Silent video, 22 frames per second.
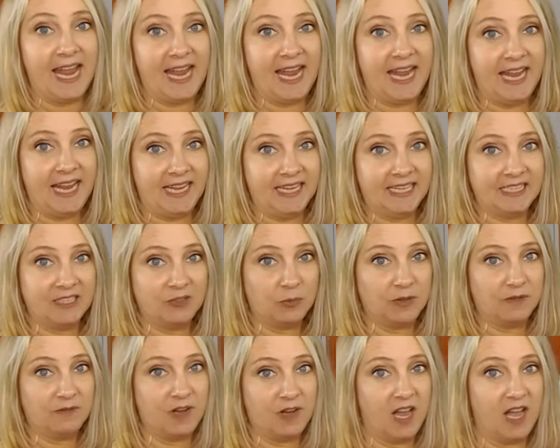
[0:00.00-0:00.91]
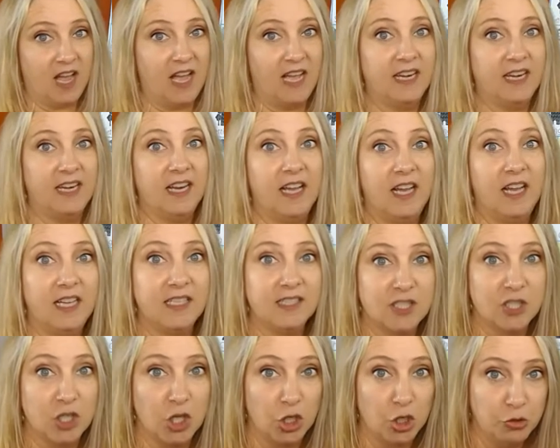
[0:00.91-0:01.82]
and we've got
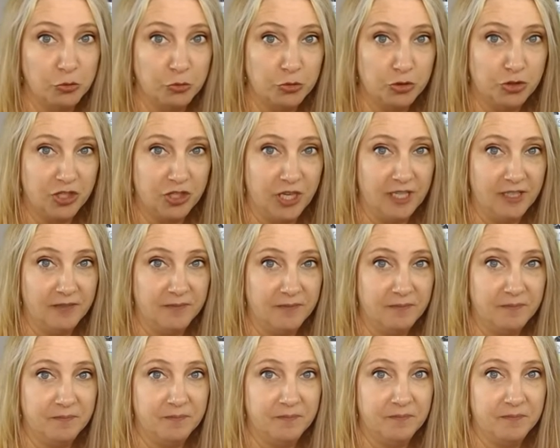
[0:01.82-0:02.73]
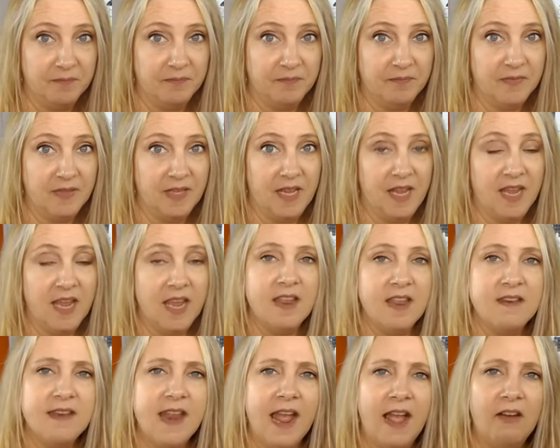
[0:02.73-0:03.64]
a solution.
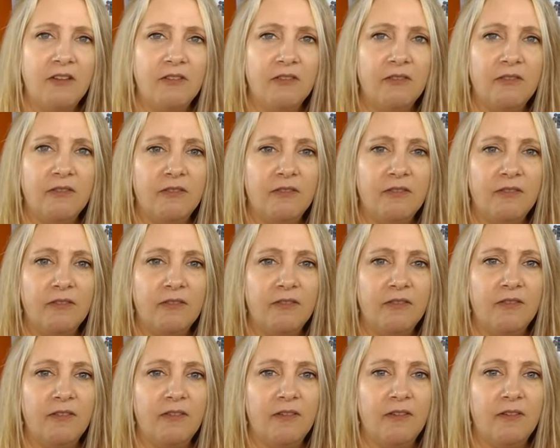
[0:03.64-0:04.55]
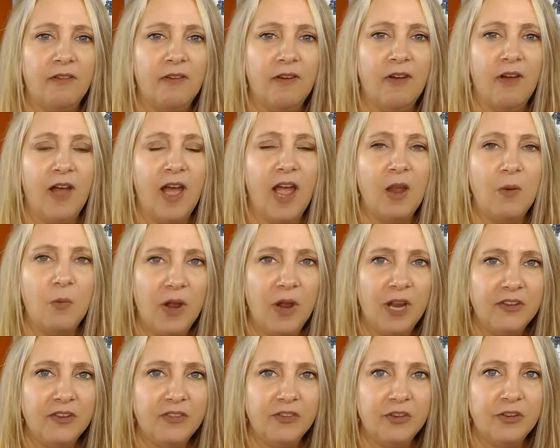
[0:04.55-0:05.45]
Now, I
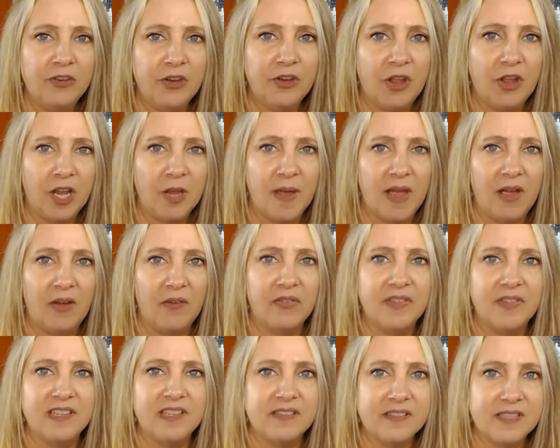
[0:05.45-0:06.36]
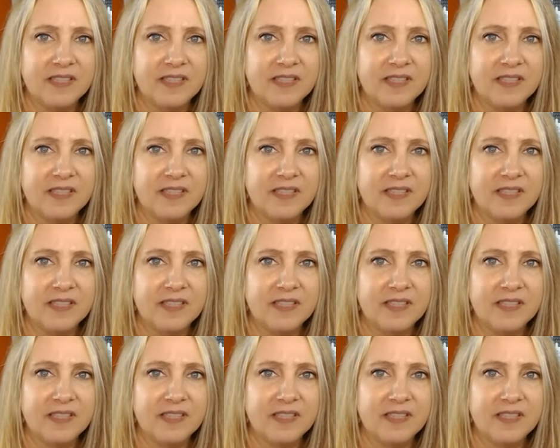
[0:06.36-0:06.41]
want to talk about the